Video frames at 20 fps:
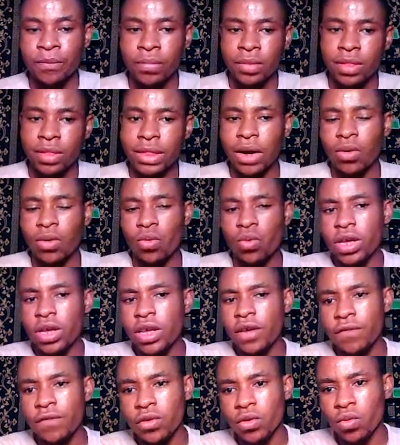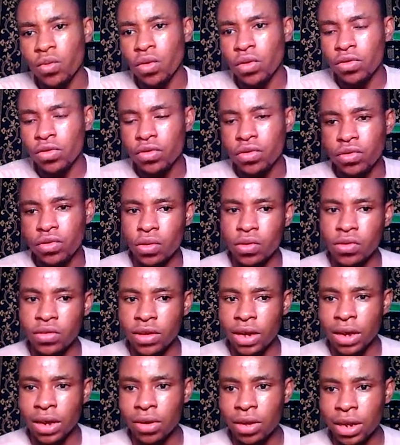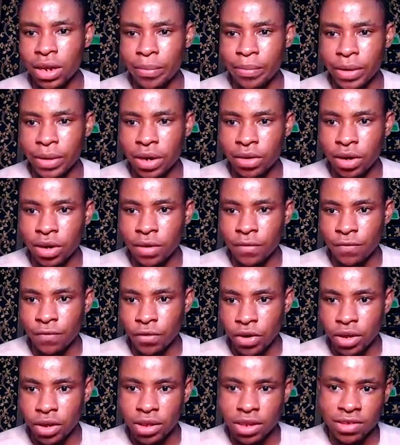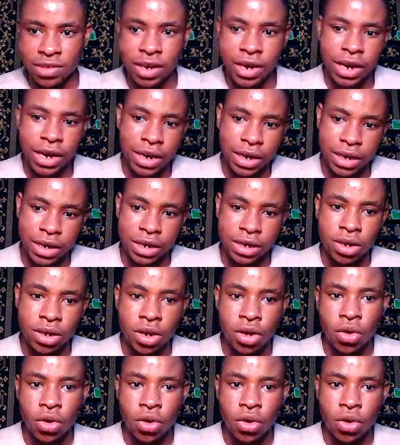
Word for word: Now if we want to use another background for the skyline,